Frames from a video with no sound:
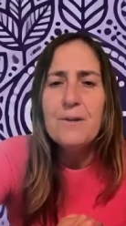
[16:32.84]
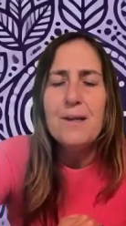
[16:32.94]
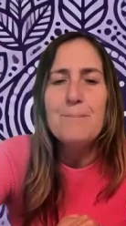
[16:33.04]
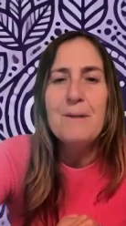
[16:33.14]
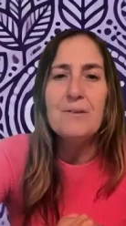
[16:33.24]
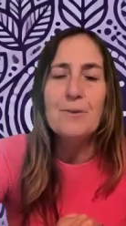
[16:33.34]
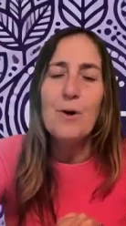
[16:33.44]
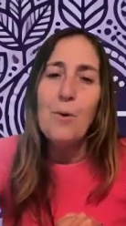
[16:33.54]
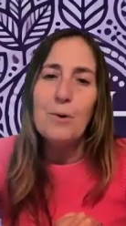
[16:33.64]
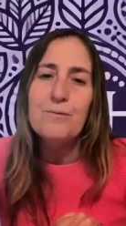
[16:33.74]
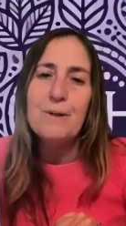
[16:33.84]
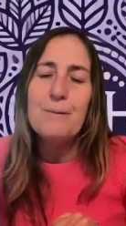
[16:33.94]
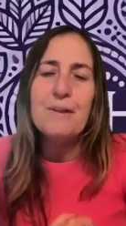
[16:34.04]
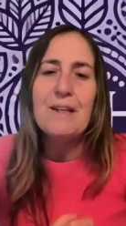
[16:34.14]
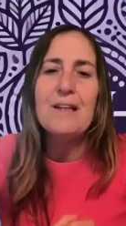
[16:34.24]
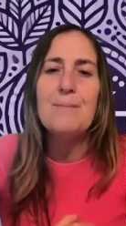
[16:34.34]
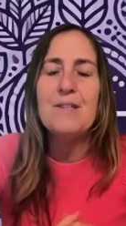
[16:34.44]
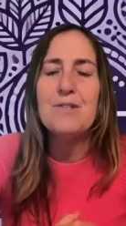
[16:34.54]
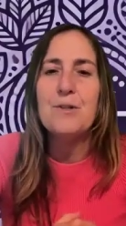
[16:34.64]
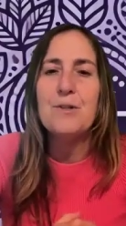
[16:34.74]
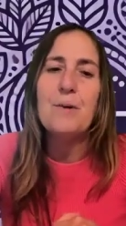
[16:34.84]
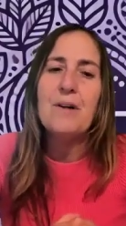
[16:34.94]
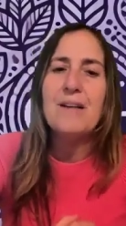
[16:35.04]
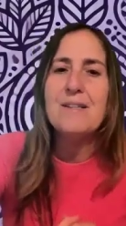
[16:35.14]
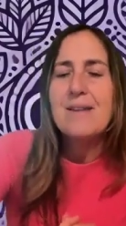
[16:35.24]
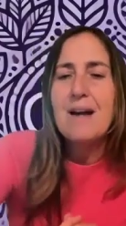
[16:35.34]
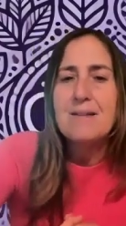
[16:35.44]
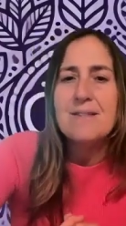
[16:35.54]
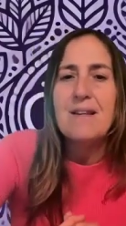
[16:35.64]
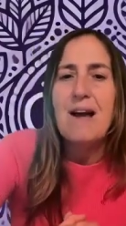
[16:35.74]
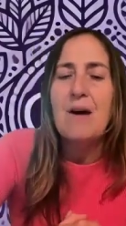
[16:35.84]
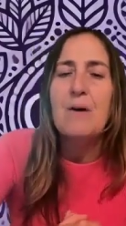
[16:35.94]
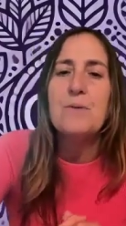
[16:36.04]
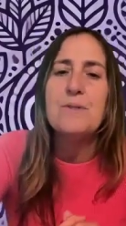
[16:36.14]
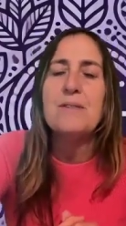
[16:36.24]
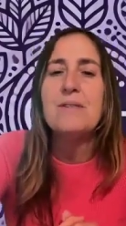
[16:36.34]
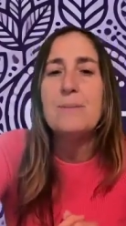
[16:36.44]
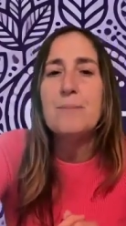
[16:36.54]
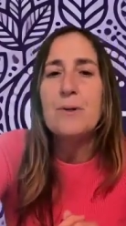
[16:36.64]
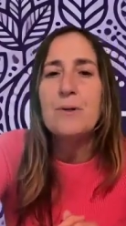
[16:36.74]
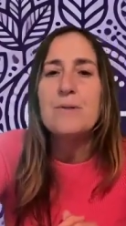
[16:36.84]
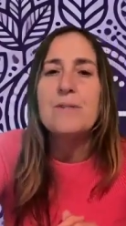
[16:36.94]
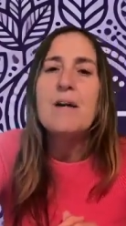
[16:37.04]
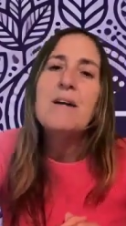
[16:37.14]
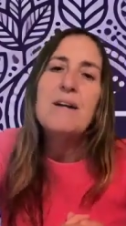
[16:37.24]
like me and you're cold frequently, make sure you wear like socks in the house and slippers